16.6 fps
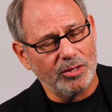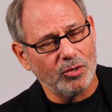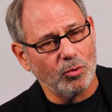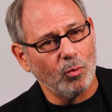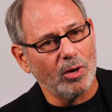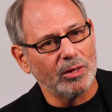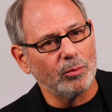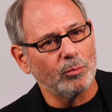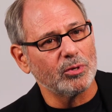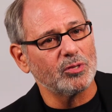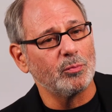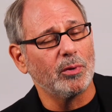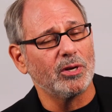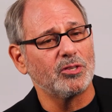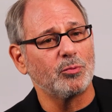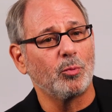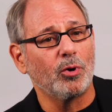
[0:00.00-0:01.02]
to one that was
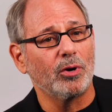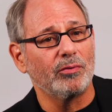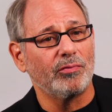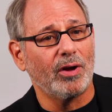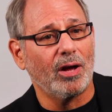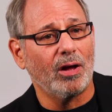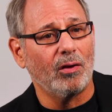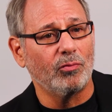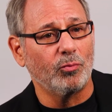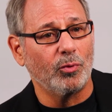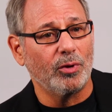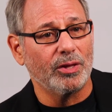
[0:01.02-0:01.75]
much more involved